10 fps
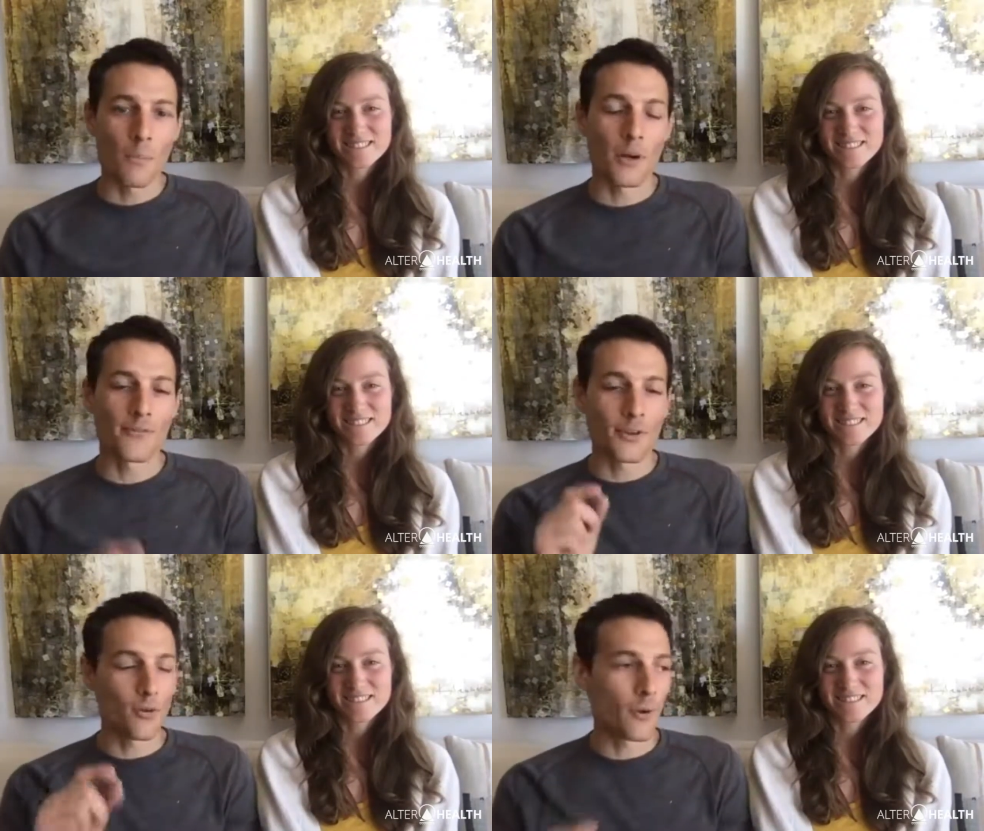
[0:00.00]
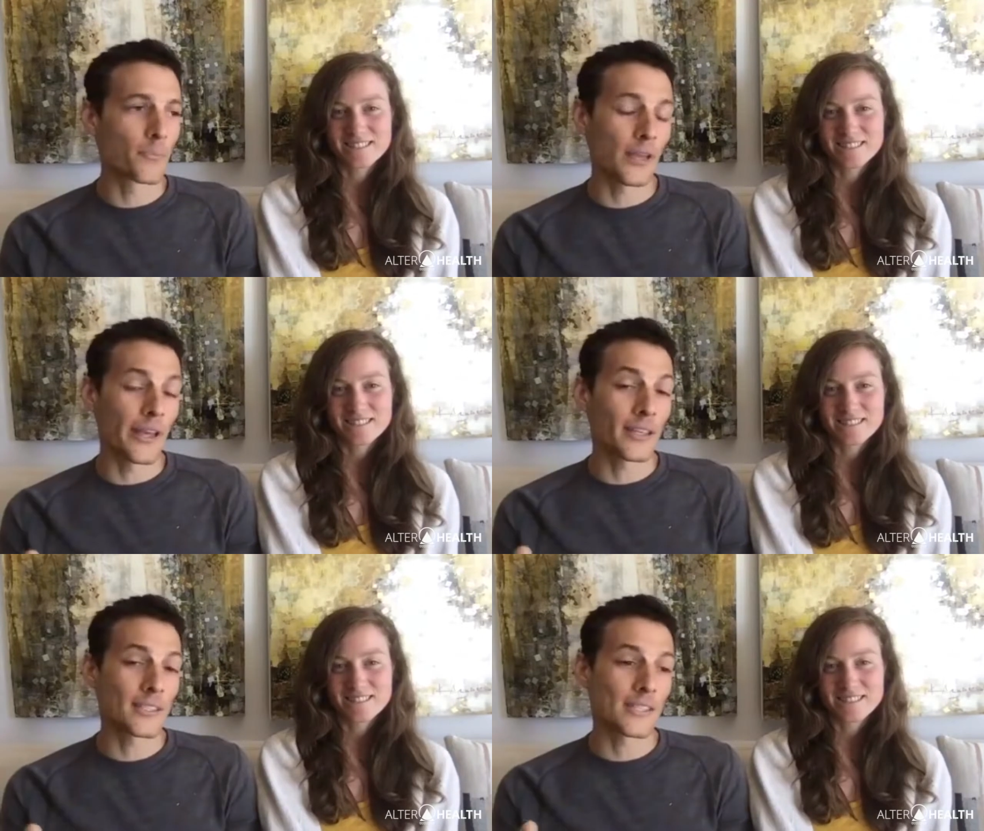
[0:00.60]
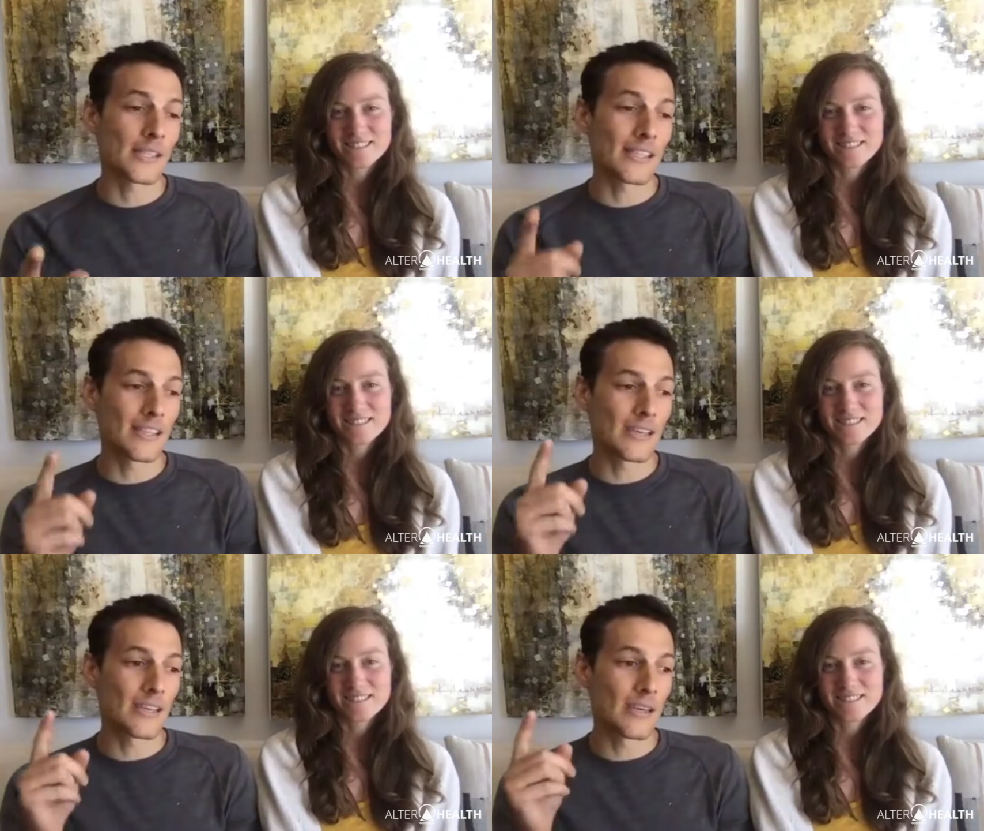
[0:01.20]
Speaker 1: But if you replace
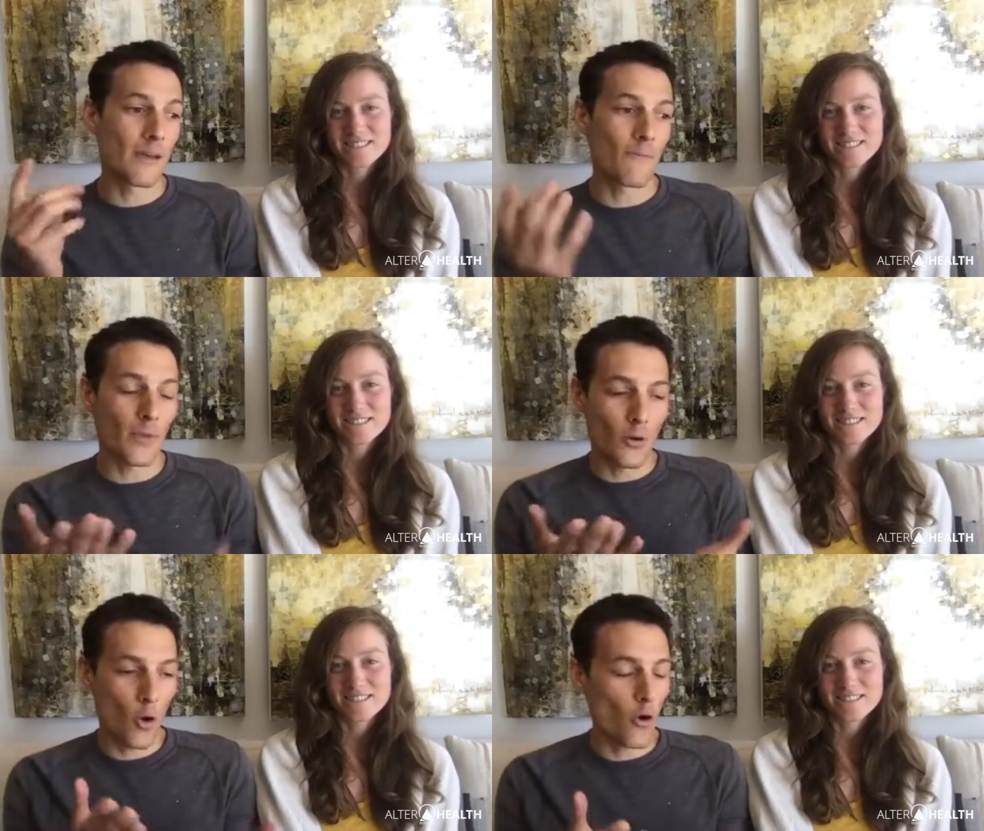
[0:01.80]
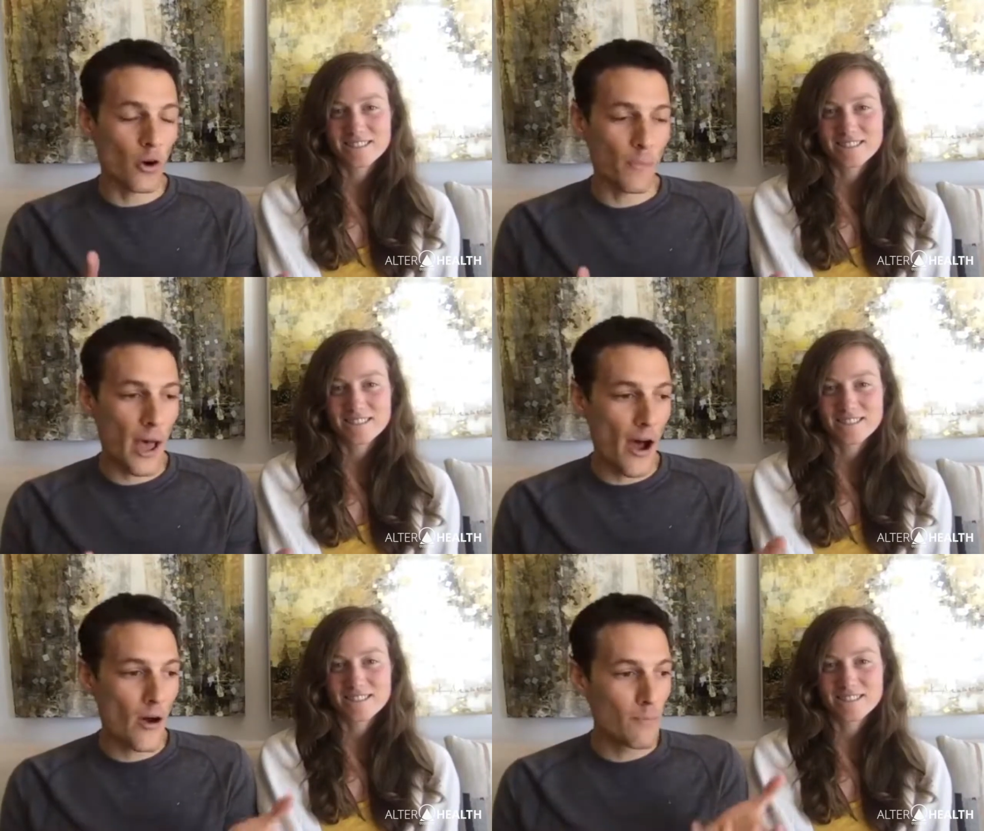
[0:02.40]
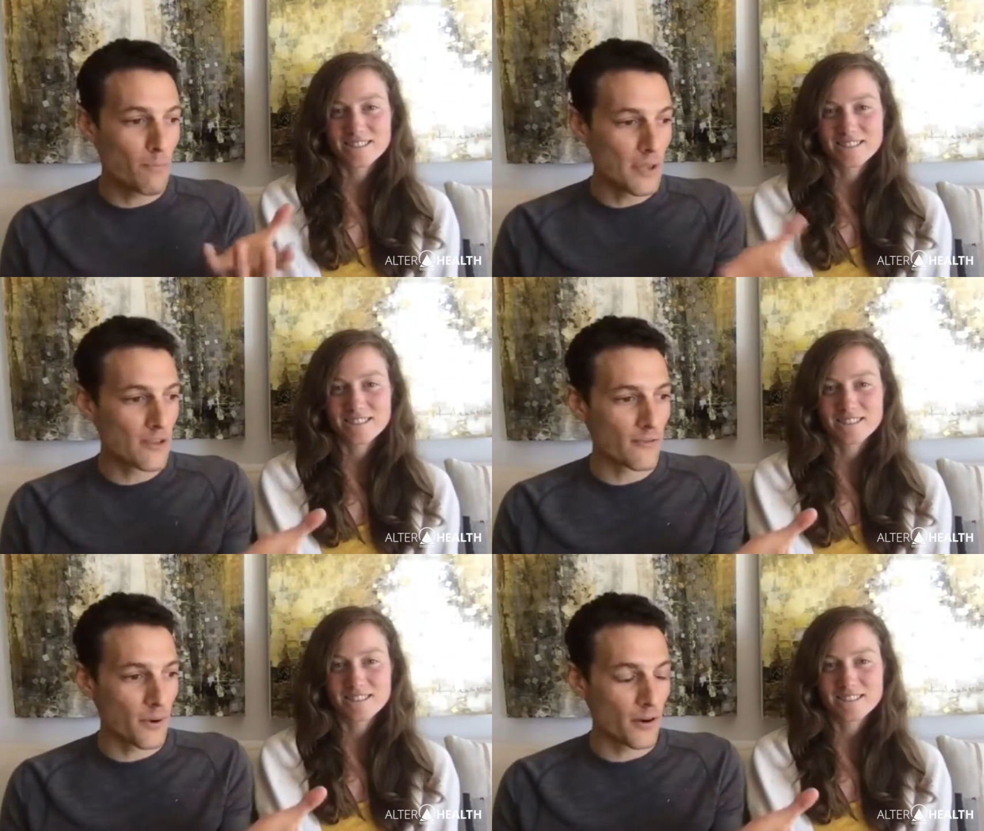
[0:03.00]
the quarter pound
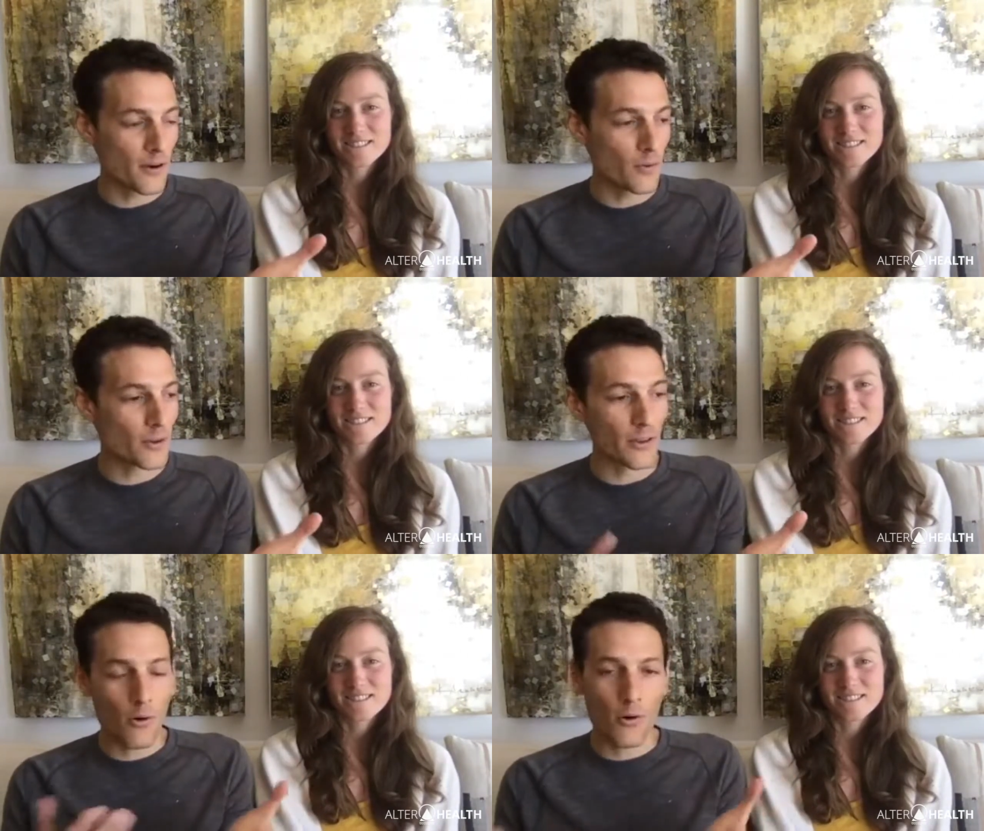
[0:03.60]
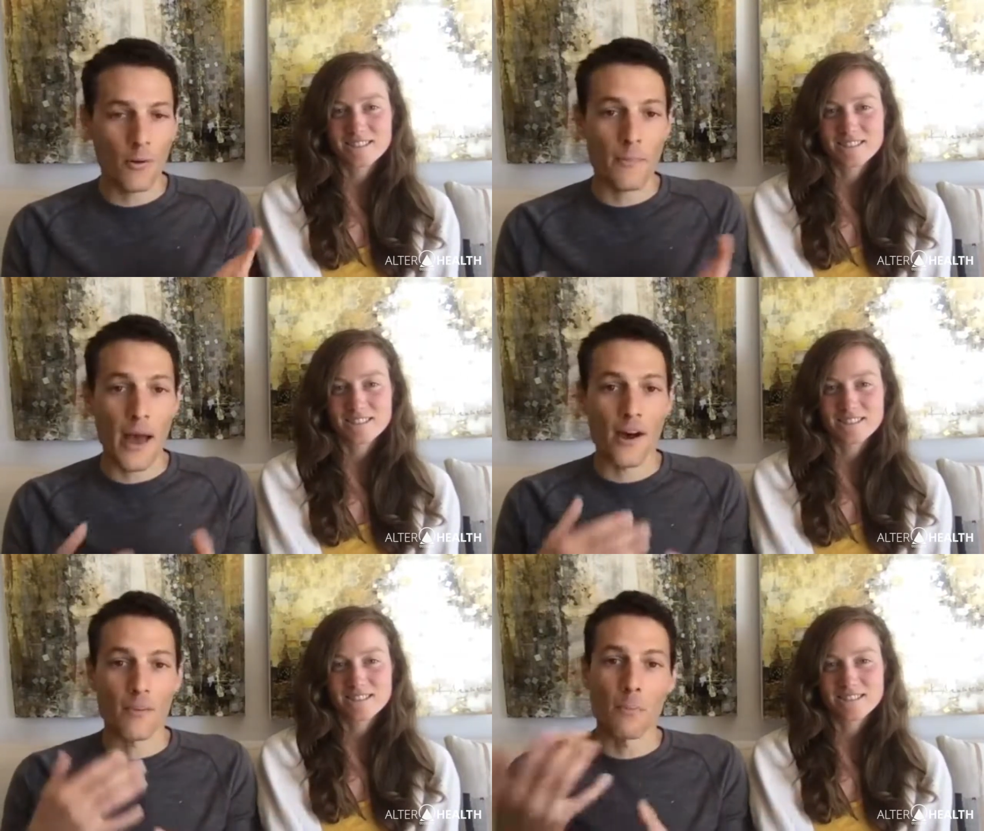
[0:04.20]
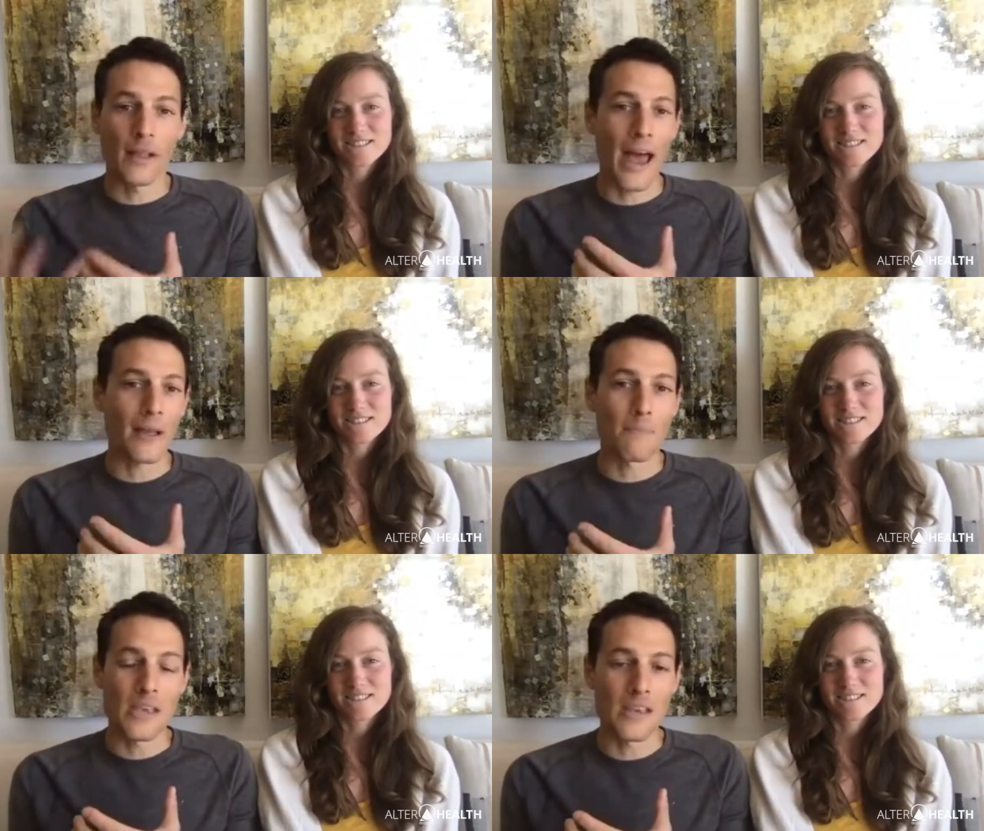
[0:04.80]
beef burger with a quarter pound
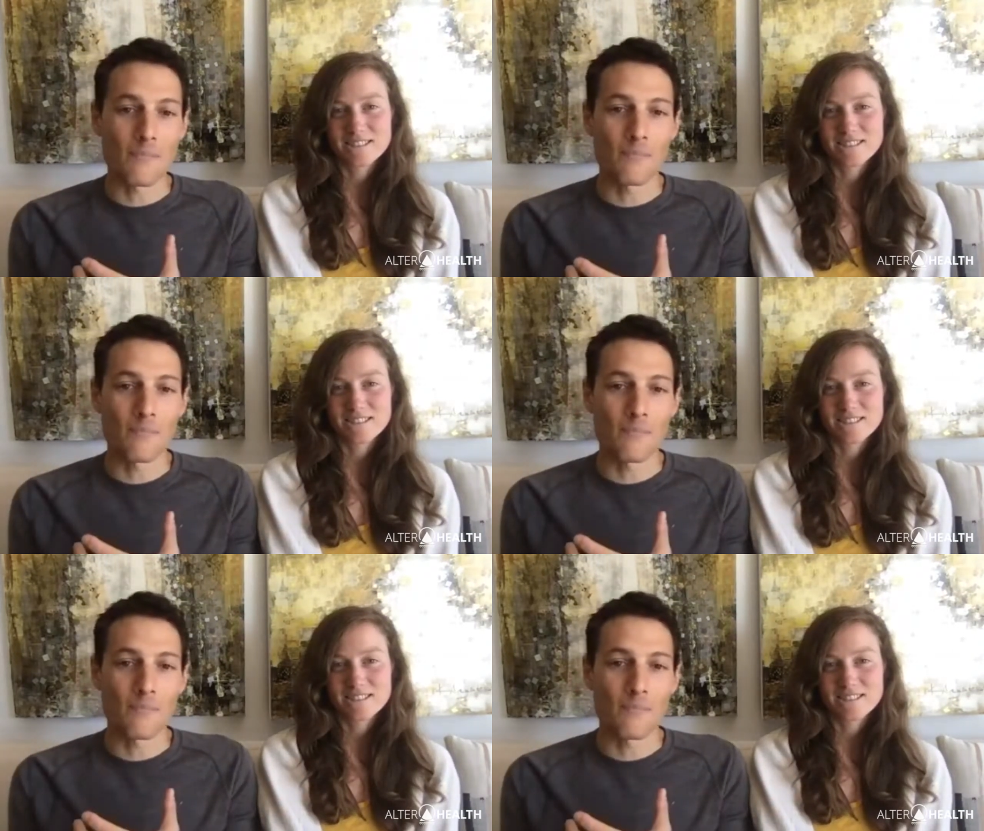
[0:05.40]
black bean